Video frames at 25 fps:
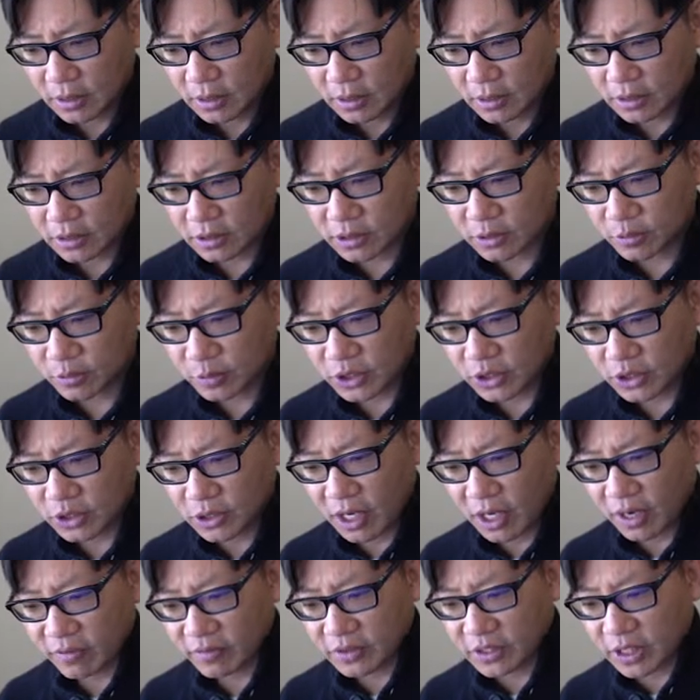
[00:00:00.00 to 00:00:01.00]
Does this
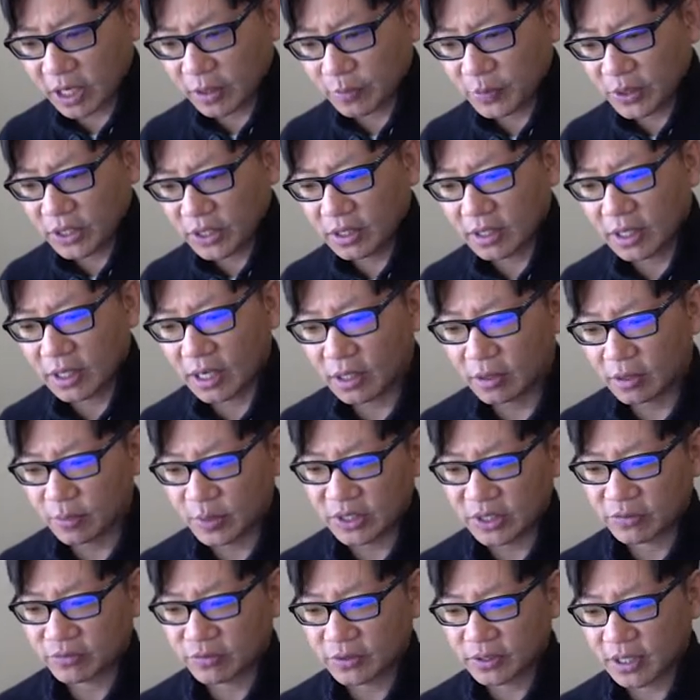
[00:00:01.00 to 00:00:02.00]
machine have a top heating
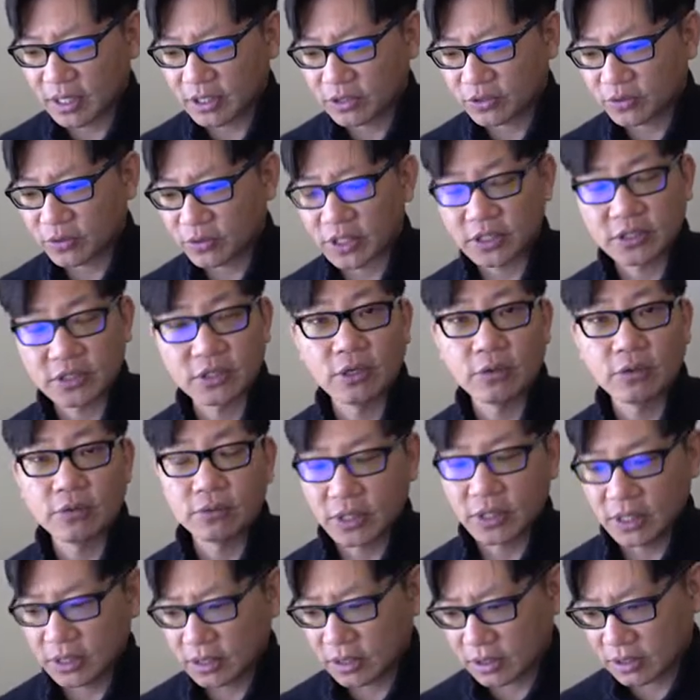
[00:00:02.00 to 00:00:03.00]
element for a nice crust?
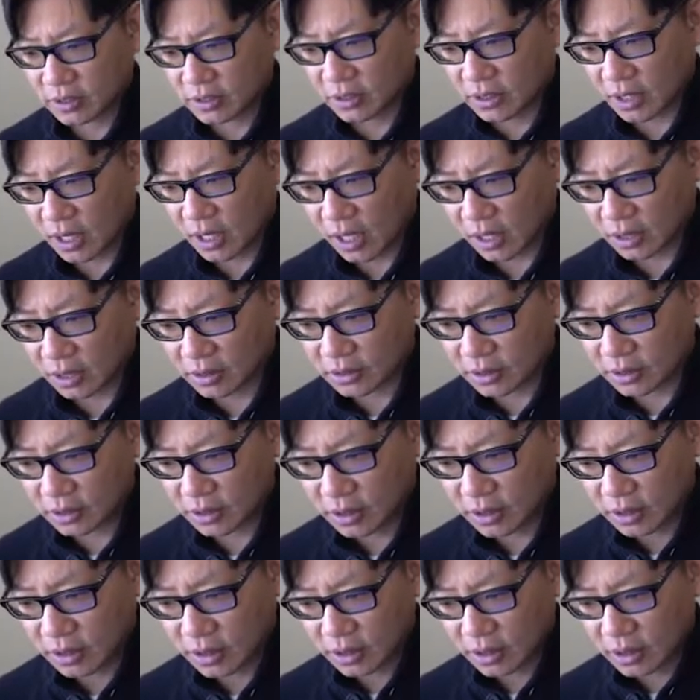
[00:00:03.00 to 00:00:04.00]
No, it does not.
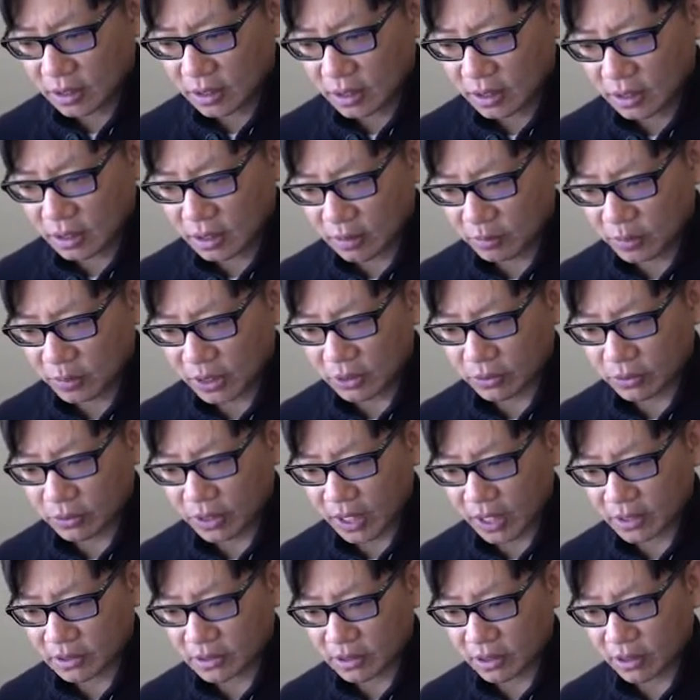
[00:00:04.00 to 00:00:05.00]
It
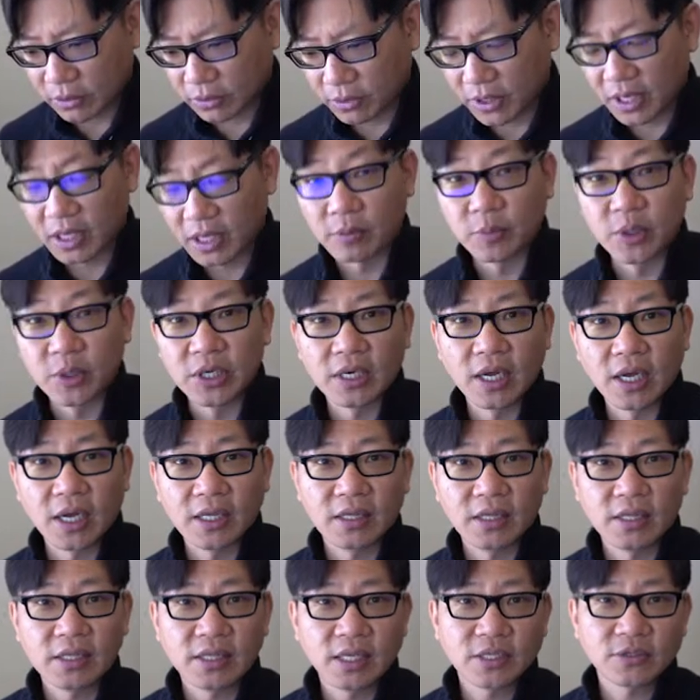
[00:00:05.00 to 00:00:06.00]
only has a lower element. I
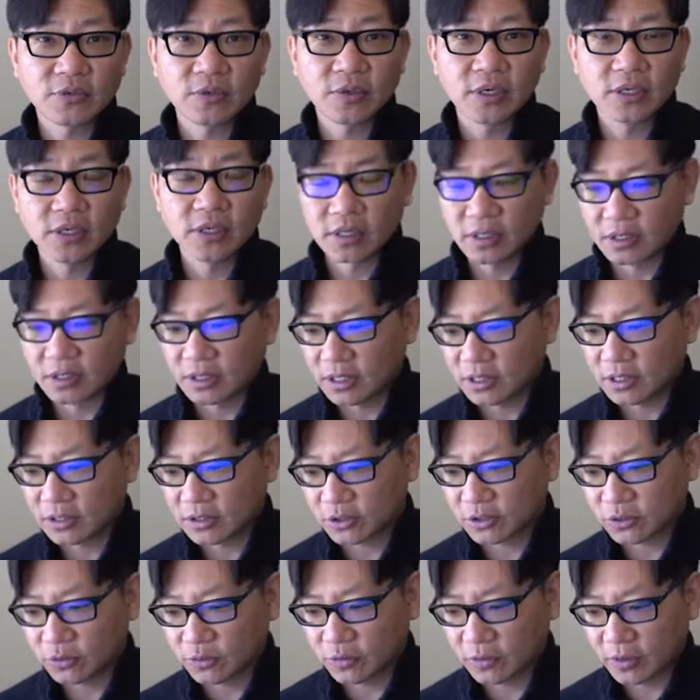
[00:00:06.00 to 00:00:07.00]
think that's one of the
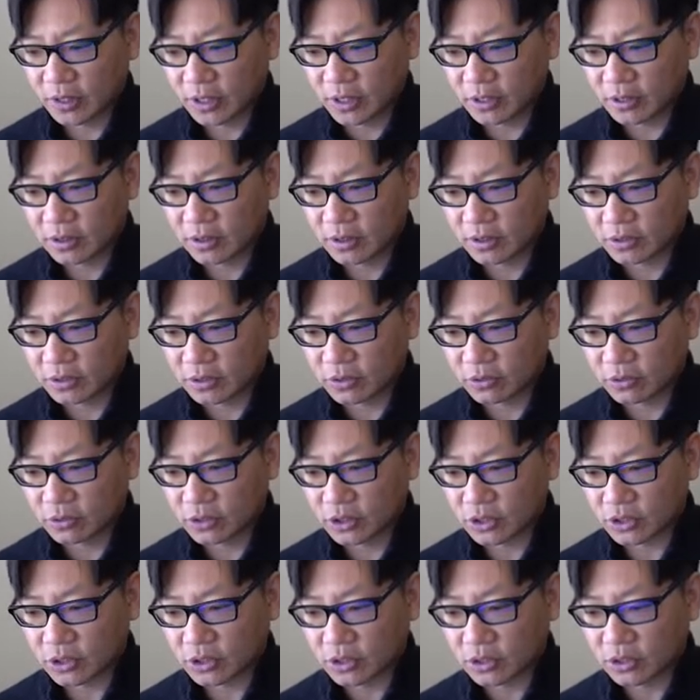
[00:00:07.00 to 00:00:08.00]
things where the
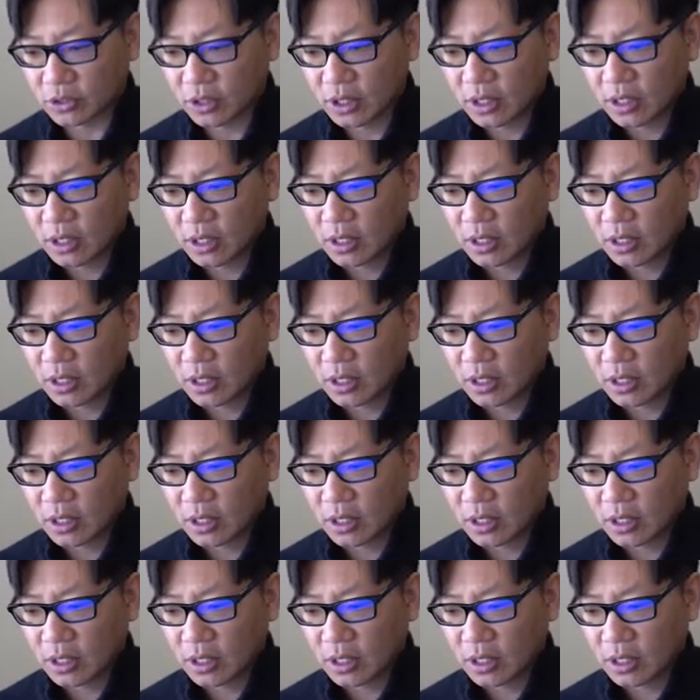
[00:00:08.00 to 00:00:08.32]
Zojirushi